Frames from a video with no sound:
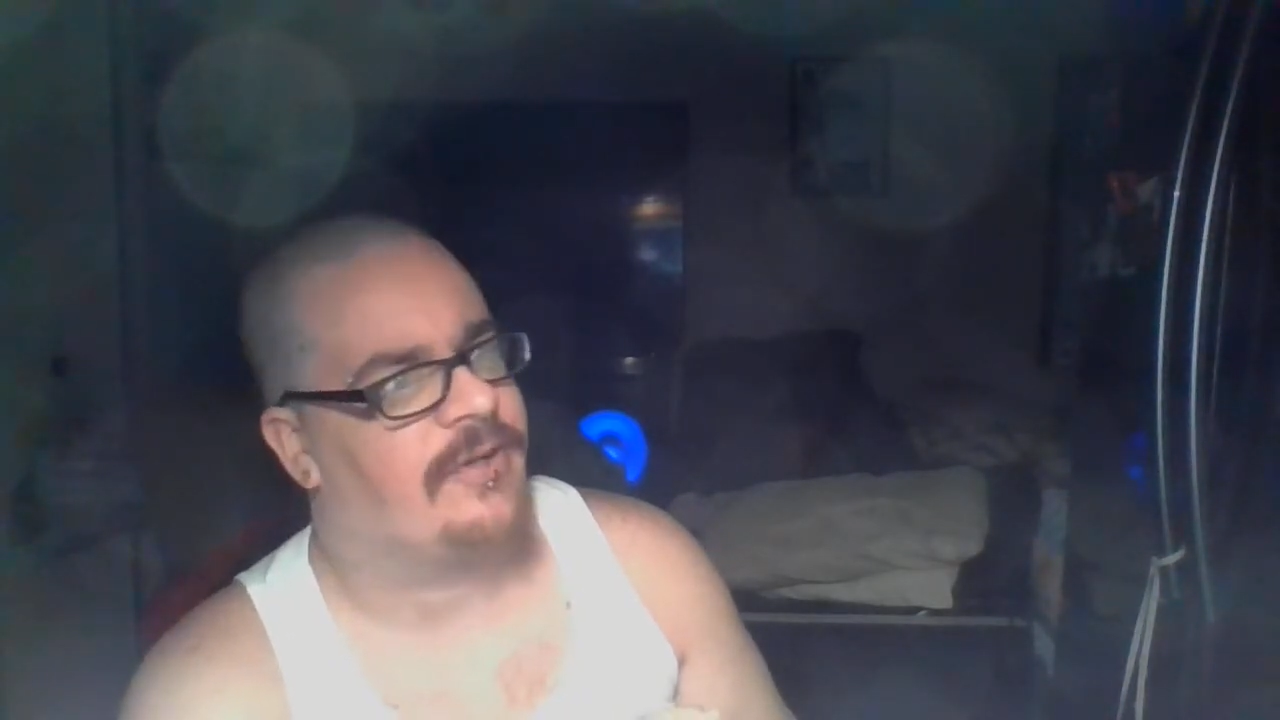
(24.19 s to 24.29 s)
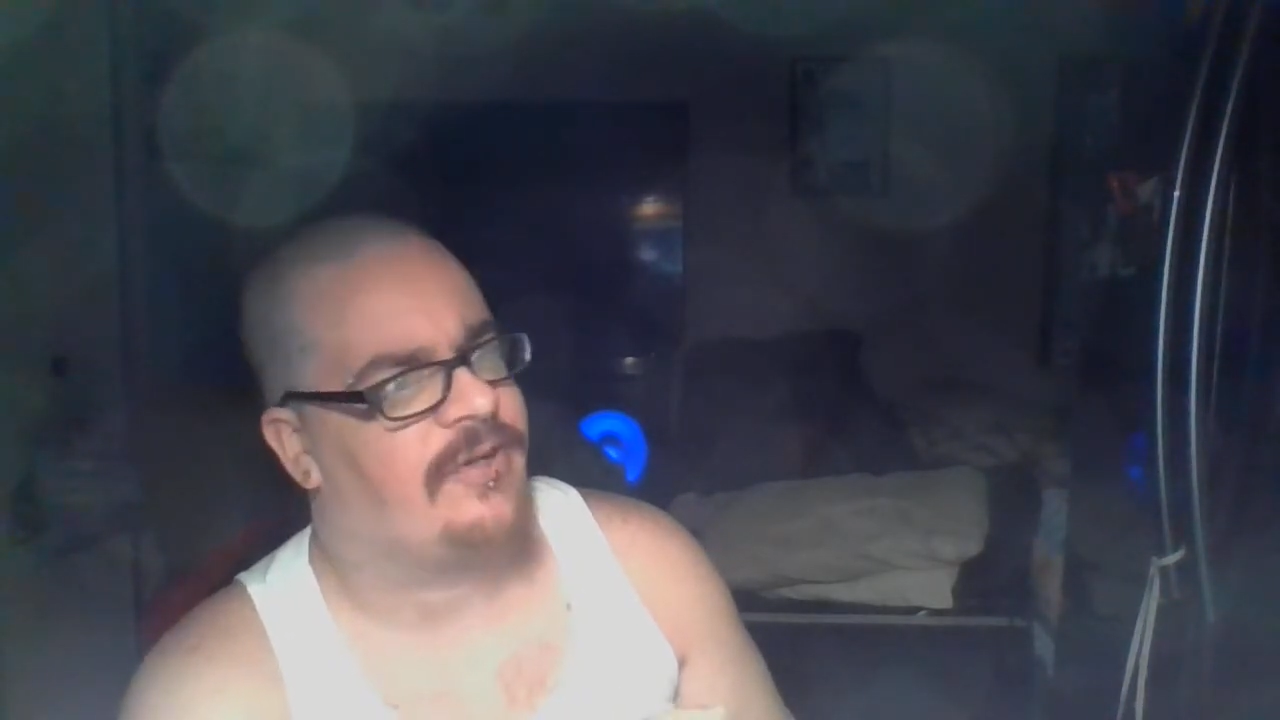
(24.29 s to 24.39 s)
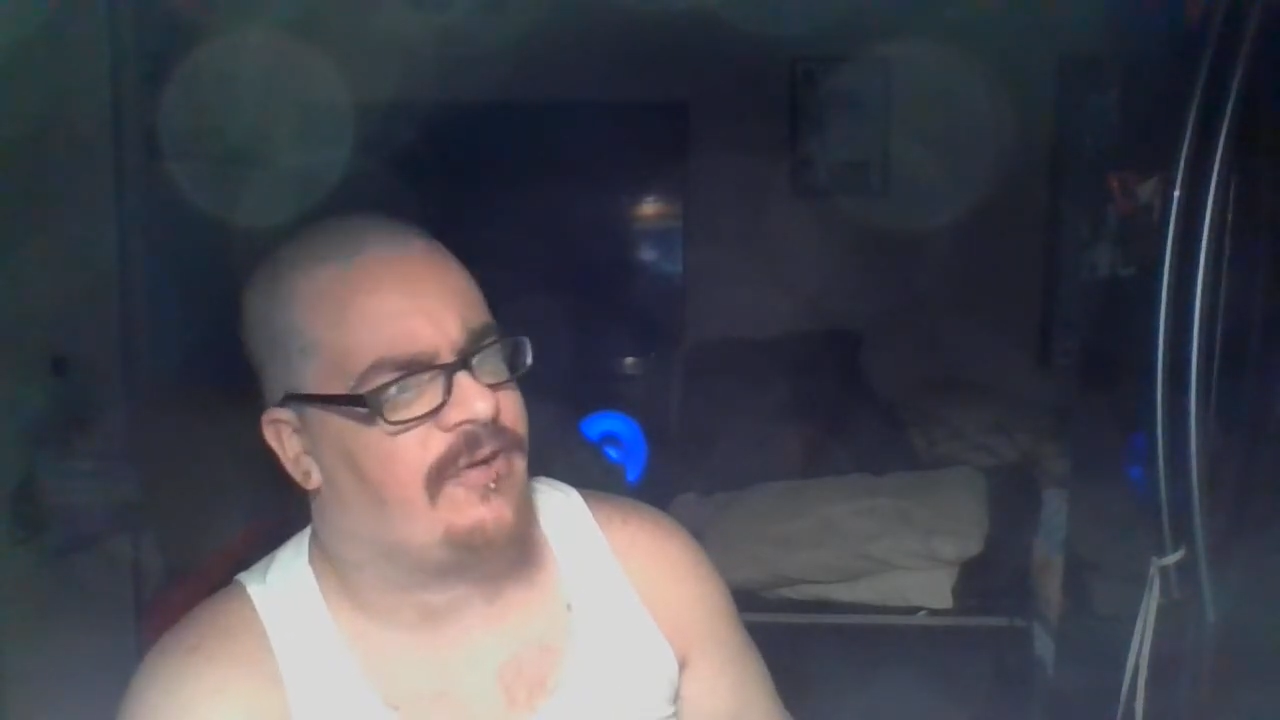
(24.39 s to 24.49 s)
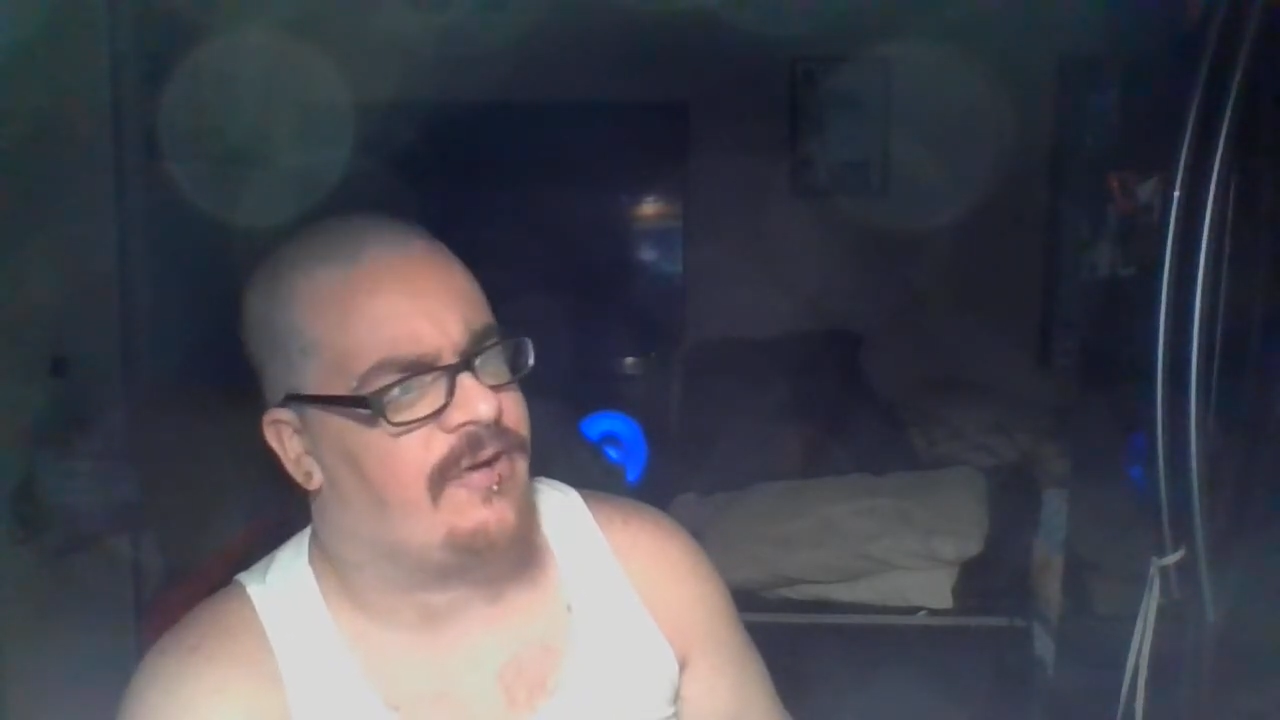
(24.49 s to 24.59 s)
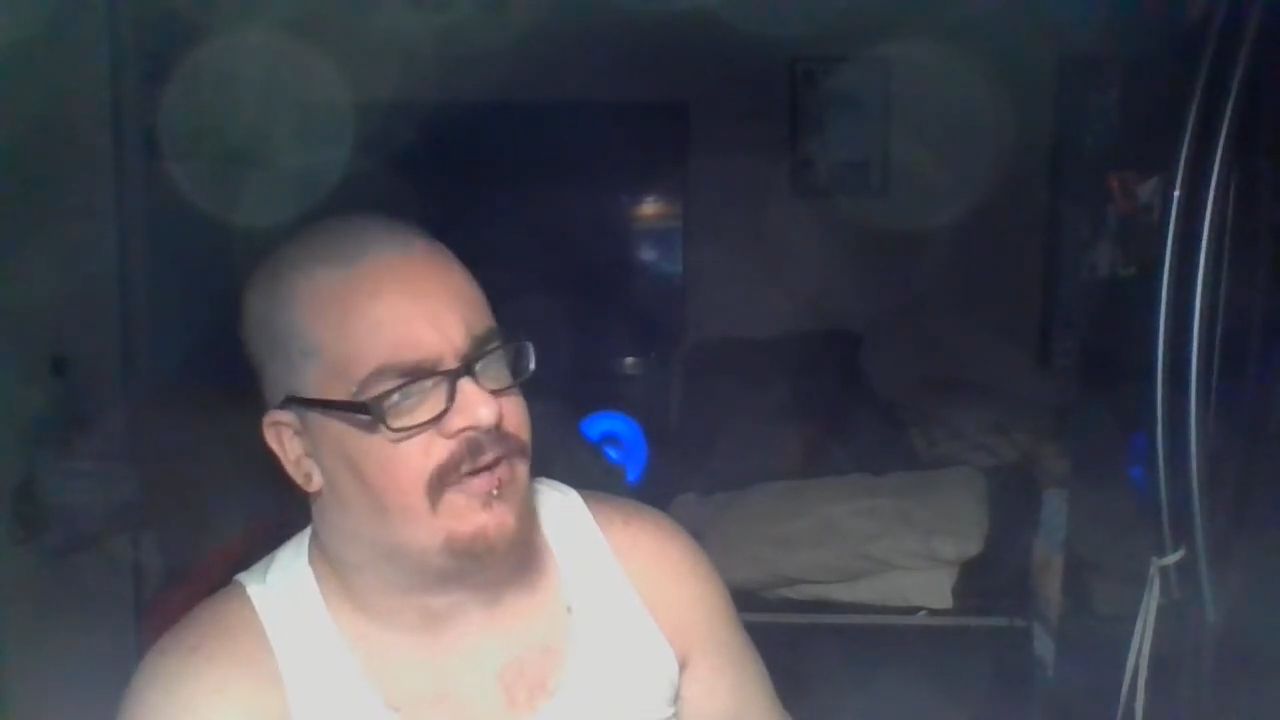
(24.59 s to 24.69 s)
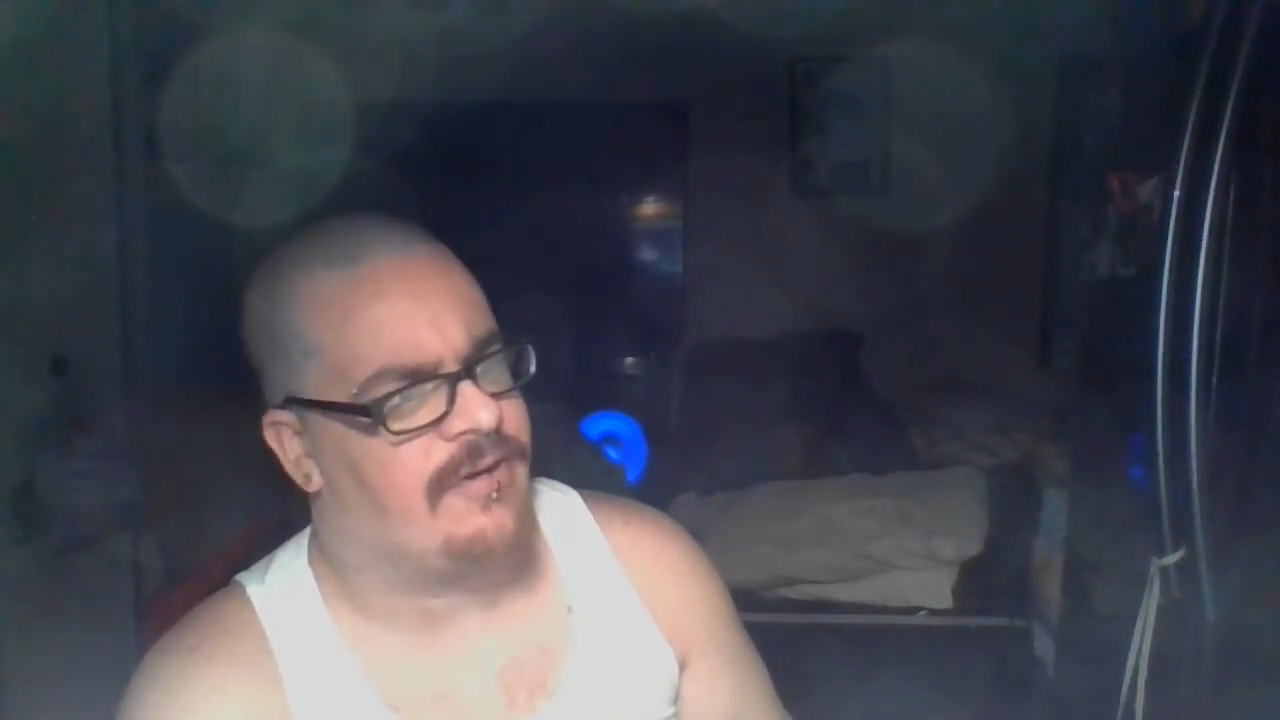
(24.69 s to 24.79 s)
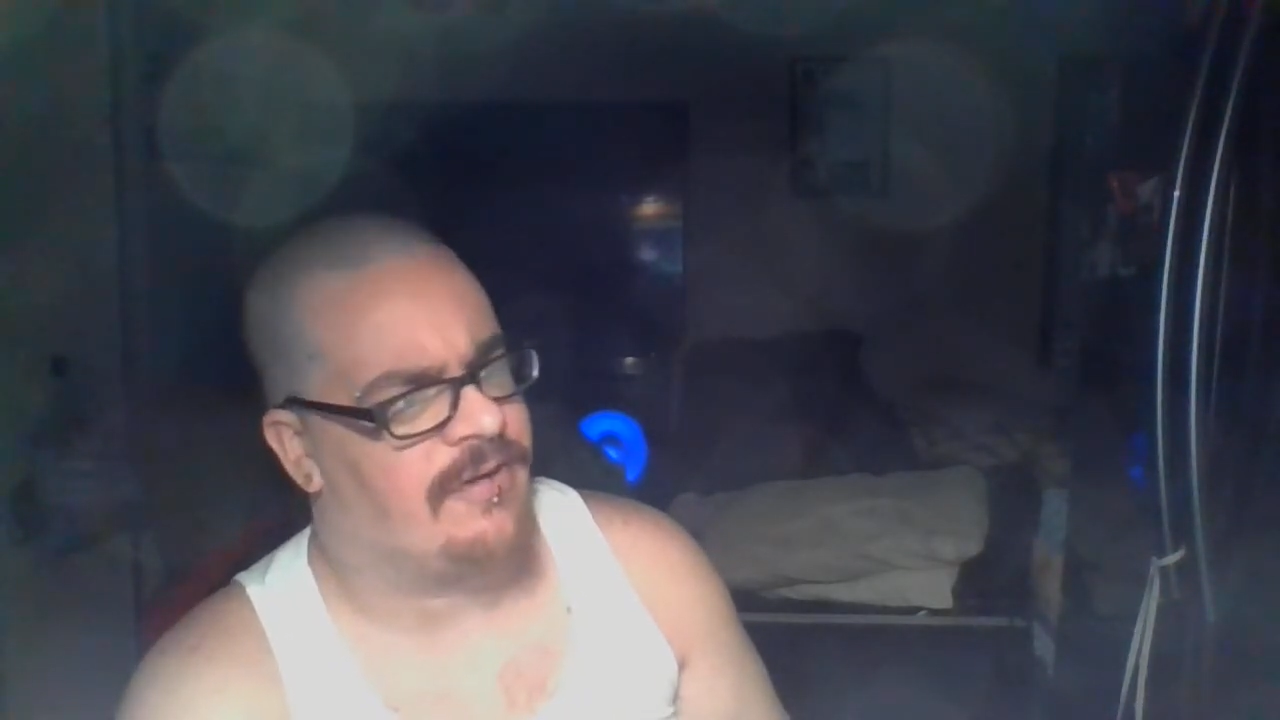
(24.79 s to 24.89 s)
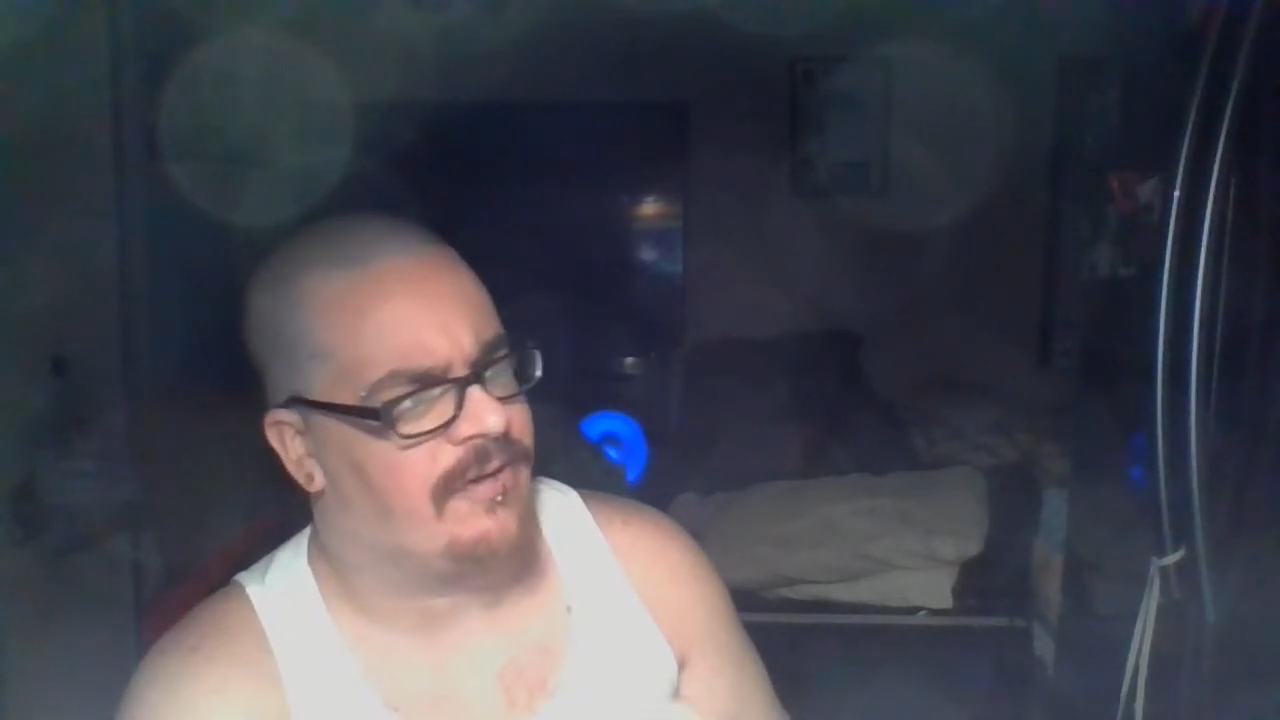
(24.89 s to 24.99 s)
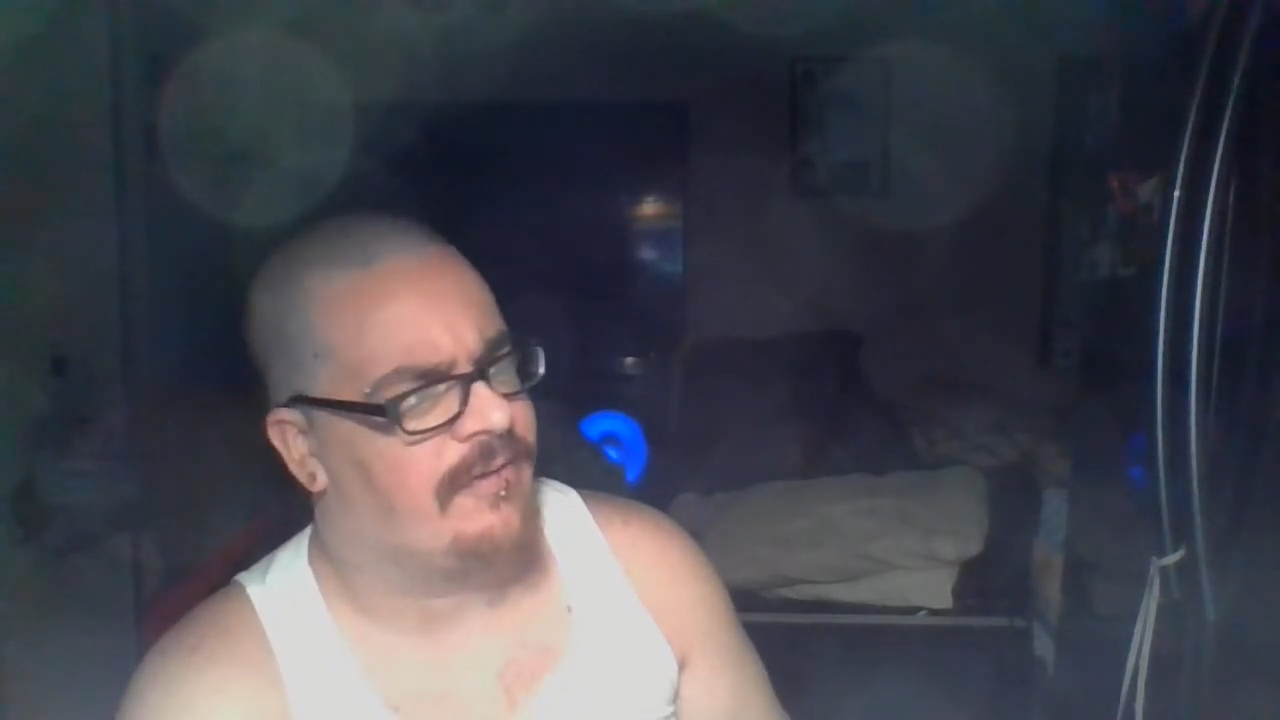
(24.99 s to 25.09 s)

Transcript: a strong,